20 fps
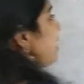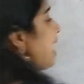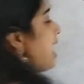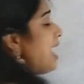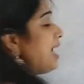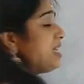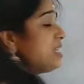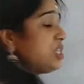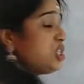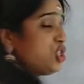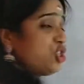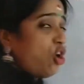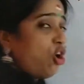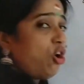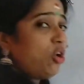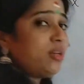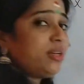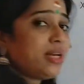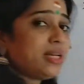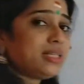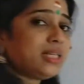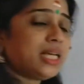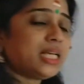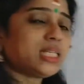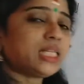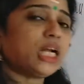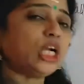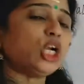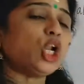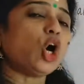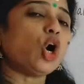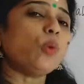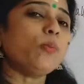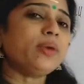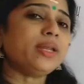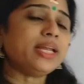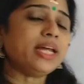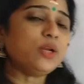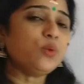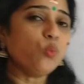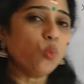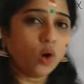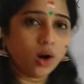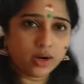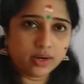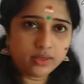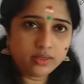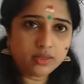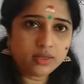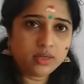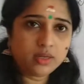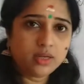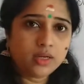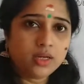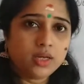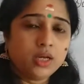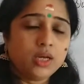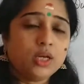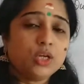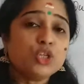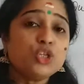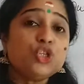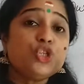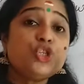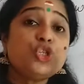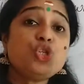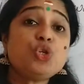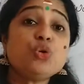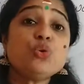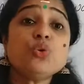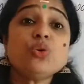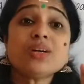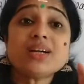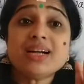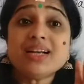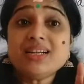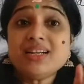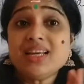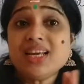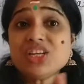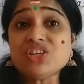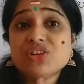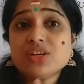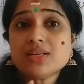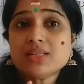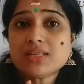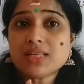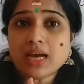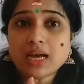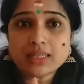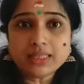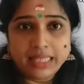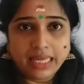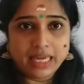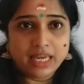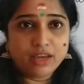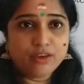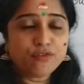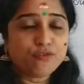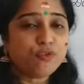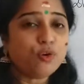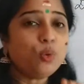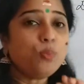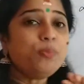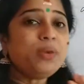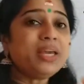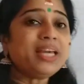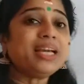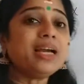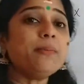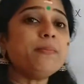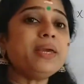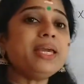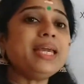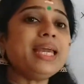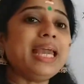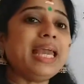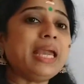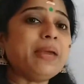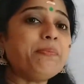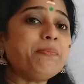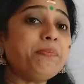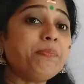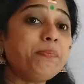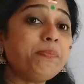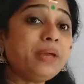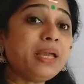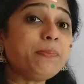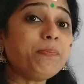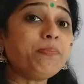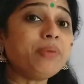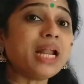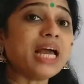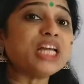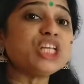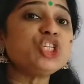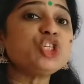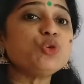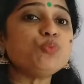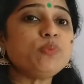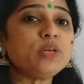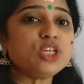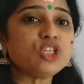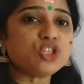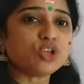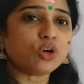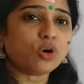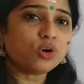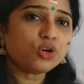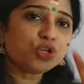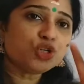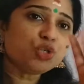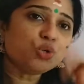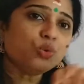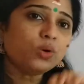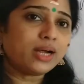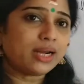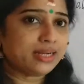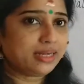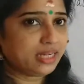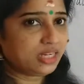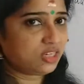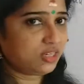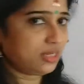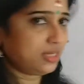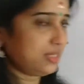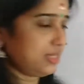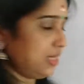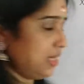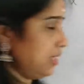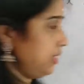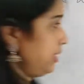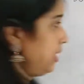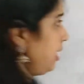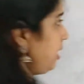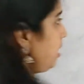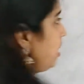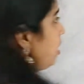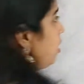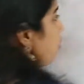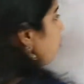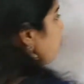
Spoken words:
that as tallness is the dominant one, 2 conditions are there for becoming a pea plant to be tall. 2 conditions are there.